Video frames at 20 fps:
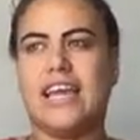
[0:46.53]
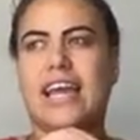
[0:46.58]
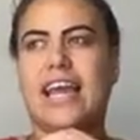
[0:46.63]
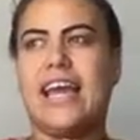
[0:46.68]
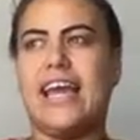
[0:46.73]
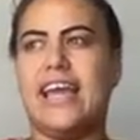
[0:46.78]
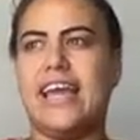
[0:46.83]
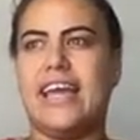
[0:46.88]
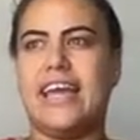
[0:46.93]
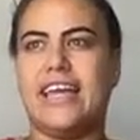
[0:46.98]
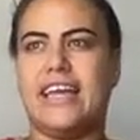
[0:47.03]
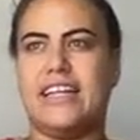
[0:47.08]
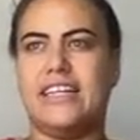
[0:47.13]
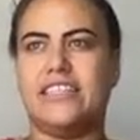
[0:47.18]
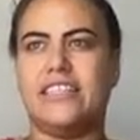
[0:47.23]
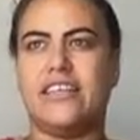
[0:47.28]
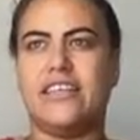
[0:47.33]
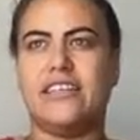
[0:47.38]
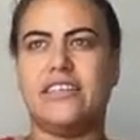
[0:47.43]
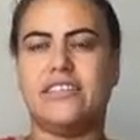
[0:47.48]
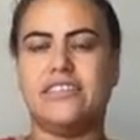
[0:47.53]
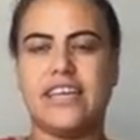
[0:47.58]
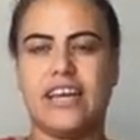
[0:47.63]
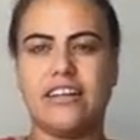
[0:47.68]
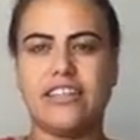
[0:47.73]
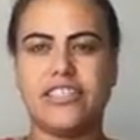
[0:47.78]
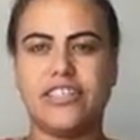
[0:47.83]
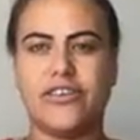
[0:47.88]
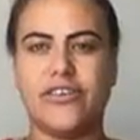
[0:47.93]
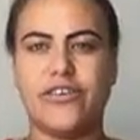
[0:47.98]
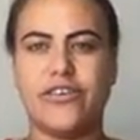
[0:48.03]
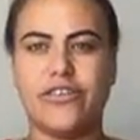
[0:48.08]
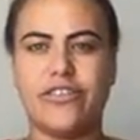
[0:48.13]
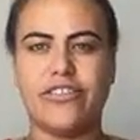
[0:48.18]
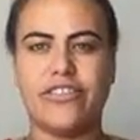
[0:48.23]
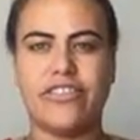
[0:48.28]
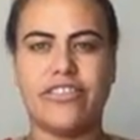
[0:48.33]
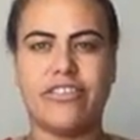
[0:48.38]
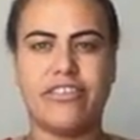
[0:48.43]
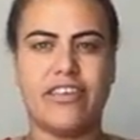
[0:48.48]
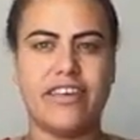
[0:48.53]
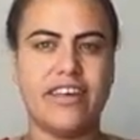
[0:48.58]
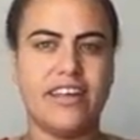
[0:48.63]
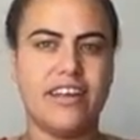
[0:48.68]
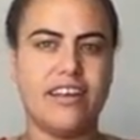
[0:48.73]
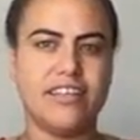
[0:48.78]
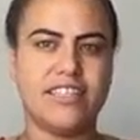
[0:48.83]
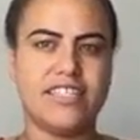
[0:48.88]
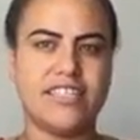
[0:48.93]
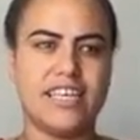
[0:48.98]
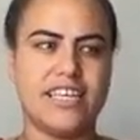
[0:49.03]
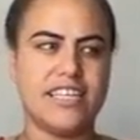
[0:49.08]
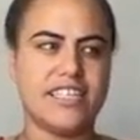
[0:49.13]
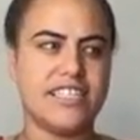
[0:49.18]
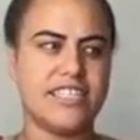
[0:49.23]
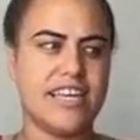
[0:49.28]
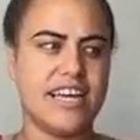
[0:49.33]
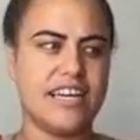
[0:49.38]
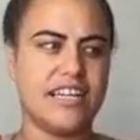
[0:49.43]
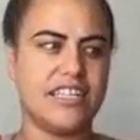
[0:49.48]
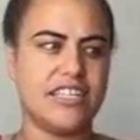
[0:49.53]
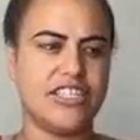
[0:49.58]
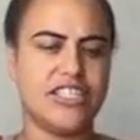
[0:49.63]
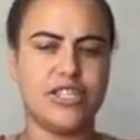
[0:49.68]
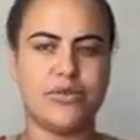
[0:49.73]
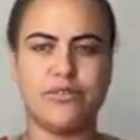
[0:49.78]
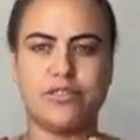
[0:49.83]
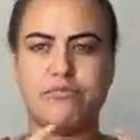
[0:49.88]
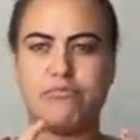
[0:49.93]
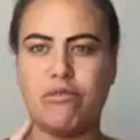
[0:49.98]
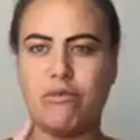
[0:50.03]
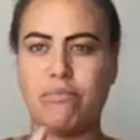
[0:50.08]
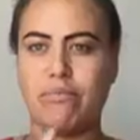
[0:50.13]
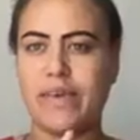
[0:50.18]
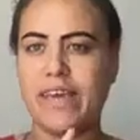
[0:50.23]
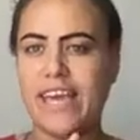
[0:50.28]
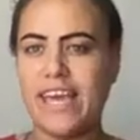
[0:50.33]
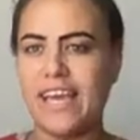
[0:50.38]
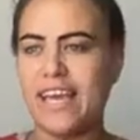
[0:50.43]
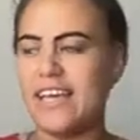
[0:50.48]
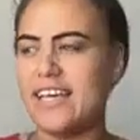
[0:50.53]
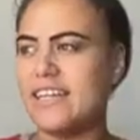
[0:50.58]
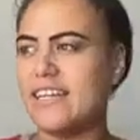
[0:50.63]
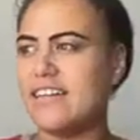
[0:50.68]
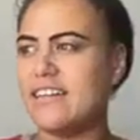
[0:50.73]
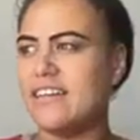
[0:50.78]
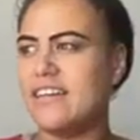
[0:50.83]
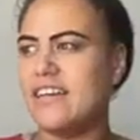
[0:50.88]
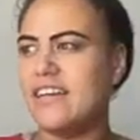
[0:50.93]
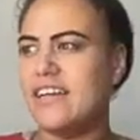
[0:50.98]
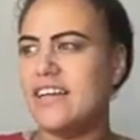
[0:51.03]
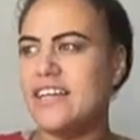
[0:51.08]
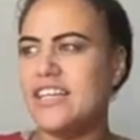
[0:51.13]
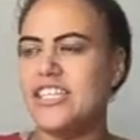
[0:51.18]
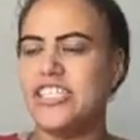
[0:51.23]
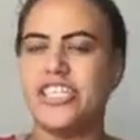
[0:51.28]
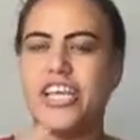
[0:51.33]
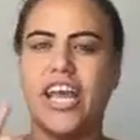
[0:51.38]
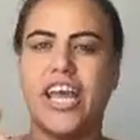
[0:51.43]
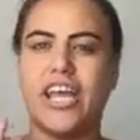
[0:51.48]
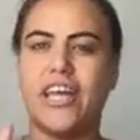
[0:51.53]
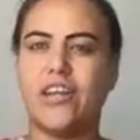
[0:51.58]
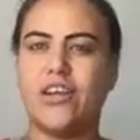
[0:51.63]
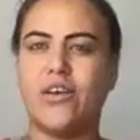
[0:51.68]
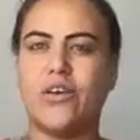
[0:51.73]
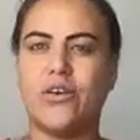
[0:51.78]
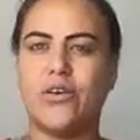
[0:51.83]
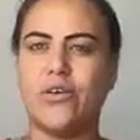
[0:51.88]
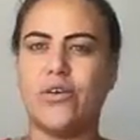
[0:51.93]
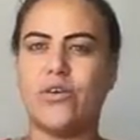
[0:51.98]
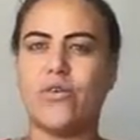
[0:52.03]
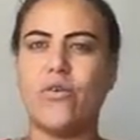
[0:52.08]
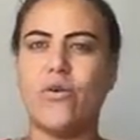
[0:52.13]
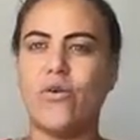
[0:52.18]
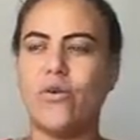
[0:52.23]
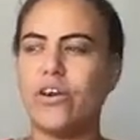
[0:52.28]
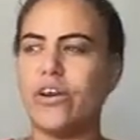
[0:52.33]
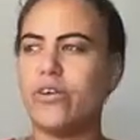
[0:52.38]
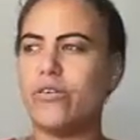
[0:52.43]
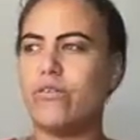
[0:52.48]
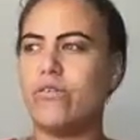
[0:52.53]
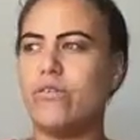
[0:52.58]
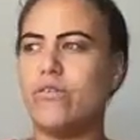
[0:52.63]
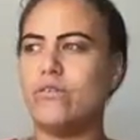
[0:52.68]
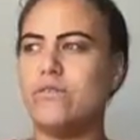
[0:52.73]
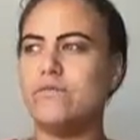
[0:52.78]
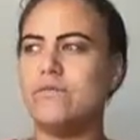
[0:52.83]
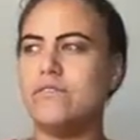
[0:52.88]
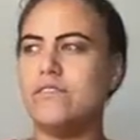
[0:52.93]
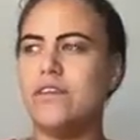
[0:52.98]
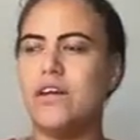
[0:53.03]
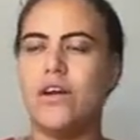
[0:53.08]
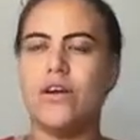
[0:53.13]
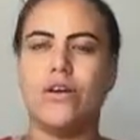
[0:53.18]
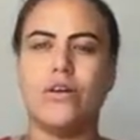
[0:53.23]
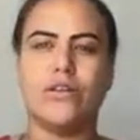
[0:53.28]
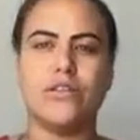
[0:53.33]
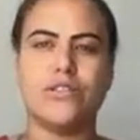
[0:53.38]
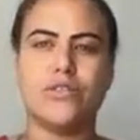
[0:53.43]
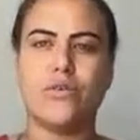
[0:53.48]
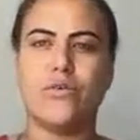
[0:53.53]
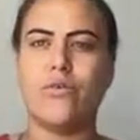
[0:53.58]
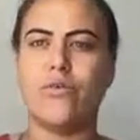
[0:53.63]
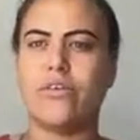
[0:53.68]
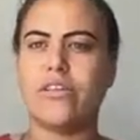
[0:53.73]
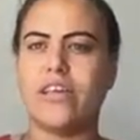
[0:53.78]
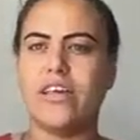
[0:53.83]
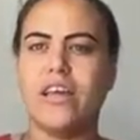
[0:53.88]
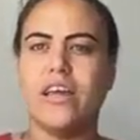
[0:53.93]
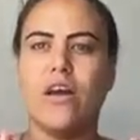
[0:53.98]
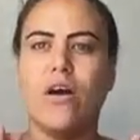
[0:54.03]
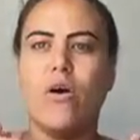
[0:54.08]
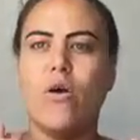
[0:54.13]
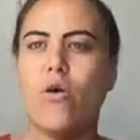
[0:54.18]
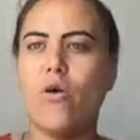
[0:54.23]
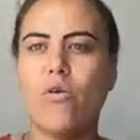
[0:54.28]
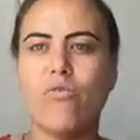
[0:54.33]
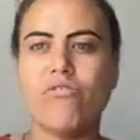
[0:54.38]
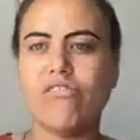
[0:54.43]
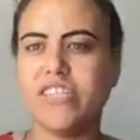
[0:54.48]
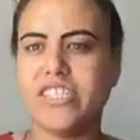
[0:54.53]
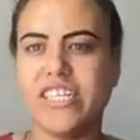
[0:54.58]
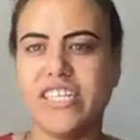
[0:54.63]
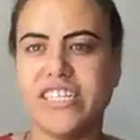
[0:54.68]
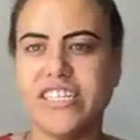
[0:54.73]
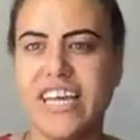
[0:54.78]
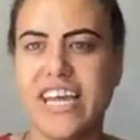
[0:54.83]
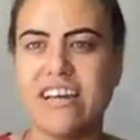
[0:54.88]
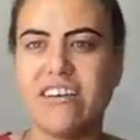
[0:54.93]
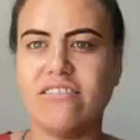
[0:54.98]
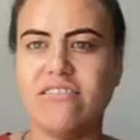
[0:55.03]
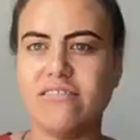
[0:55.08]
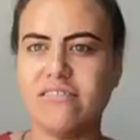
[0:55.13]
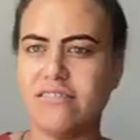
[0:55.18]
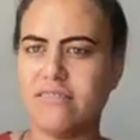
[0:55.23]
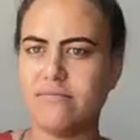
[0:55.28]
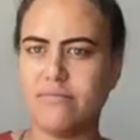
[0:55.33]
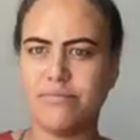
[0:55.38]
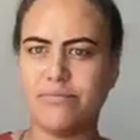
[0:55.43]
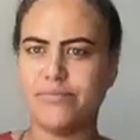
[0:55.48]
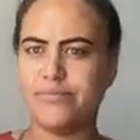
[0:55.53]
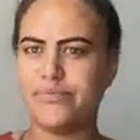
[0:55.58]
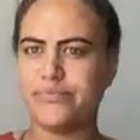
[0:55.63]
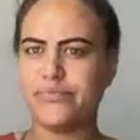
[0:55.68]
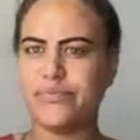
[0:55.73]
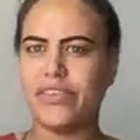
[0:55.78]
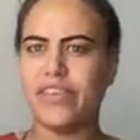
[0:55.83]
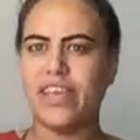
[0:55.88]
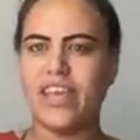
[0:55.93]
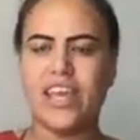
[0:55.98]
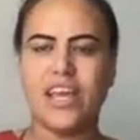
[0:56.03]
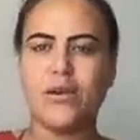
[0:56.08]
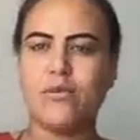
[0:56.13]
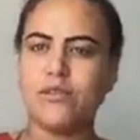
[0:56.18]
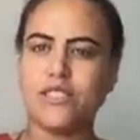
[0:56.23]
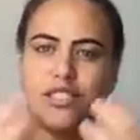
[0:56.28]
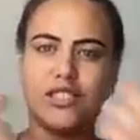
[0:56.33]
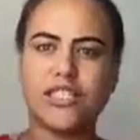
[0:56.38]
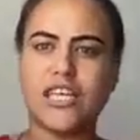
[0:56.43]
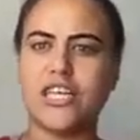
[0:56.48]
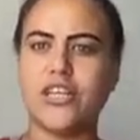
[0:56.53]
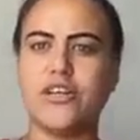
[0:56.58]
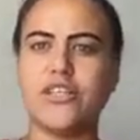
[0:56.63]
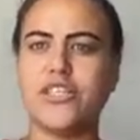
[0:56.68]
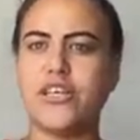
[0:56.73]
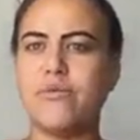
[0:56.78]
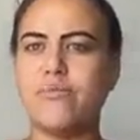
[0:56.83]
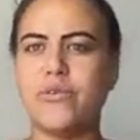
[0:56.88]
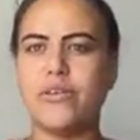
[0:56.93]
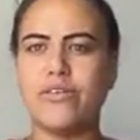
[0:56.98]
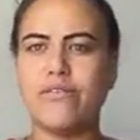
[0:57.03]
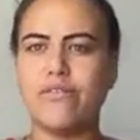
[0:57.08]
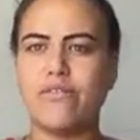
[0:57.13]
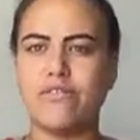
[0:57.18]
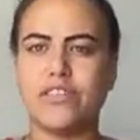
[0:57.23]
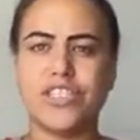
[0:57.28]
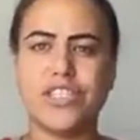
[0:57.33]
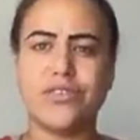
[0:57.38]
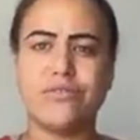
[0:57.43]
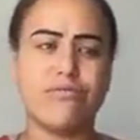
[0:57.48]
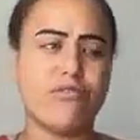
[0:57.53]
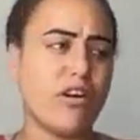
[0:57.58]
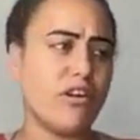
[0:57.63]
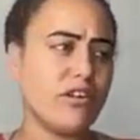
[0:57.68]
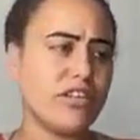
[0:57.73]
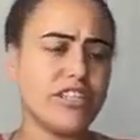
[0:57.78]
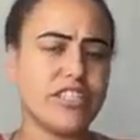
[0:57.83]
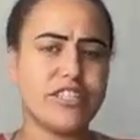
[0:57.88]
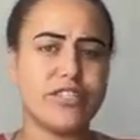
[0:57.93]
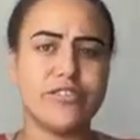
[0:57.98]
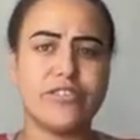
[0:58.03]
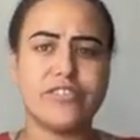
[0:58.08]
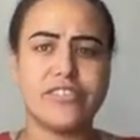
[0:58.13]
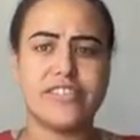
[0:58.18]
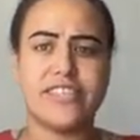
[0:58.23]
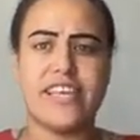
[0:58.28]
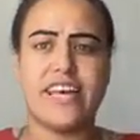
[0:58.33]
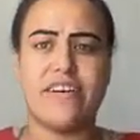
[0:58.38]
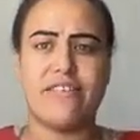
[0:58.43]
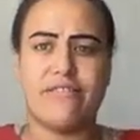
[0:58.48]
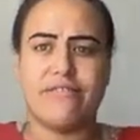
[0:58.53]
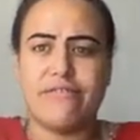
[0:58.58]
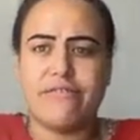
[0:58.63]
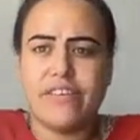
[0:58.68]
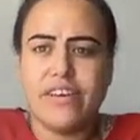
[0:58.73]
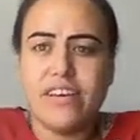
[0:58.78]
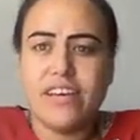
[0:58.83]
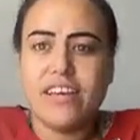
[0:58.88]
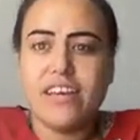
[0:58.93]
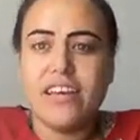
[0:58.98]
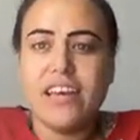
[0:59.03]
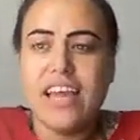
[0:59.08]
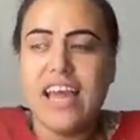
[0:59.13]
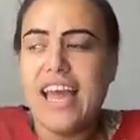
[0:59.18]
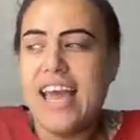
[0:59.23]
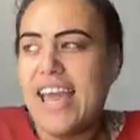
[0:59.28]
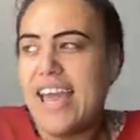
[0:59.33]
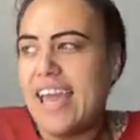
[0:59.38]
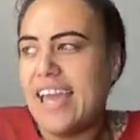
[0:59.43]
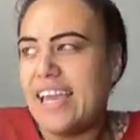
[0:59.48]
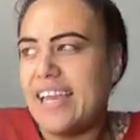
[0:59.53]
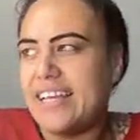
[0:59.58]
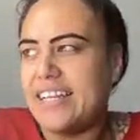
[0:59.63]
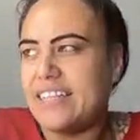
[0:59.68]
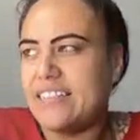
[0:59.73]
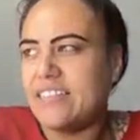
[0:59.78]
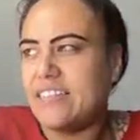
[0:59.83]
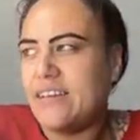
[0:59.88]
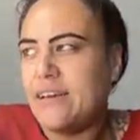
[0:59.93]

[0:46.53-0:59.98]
and down to earth in the sense that she was prepared, she had her kōrero, her talk, all written down. It was so beautiful. She wrote it herself, and